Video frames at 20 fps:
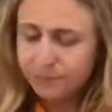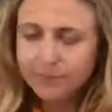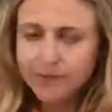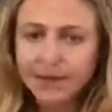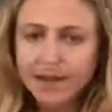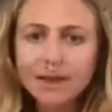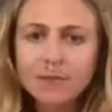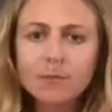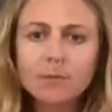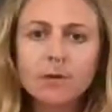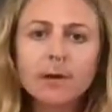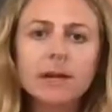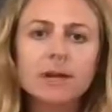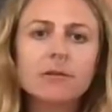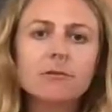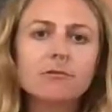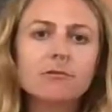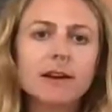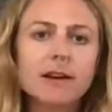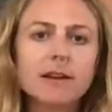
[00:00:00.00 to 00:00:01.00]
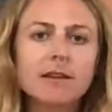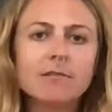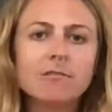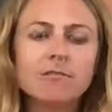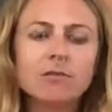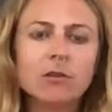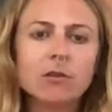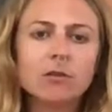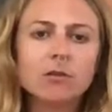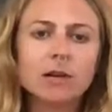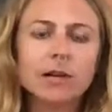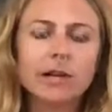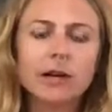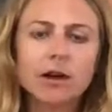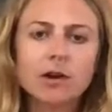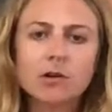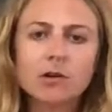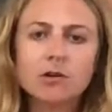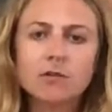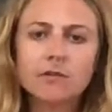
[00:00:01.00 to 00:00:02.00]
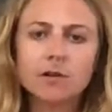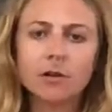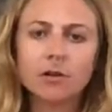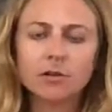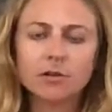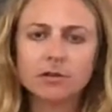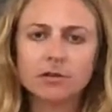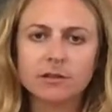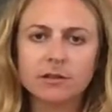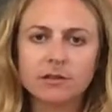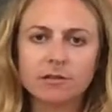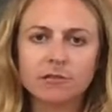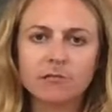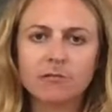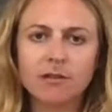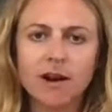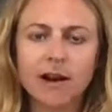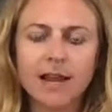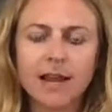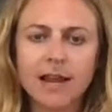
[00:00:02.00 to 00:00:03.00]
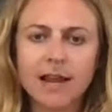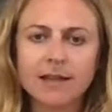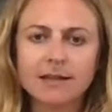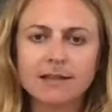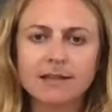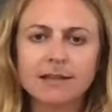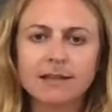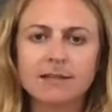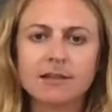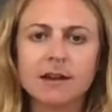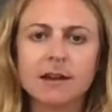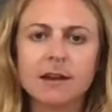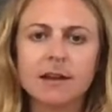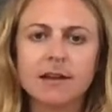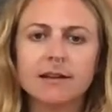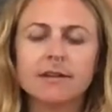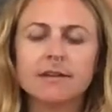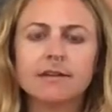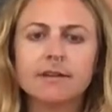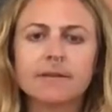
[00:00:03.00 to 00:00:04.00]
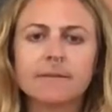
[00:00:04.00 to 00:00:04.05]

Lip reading: And when you're ready, rolling over onto the right-hand side.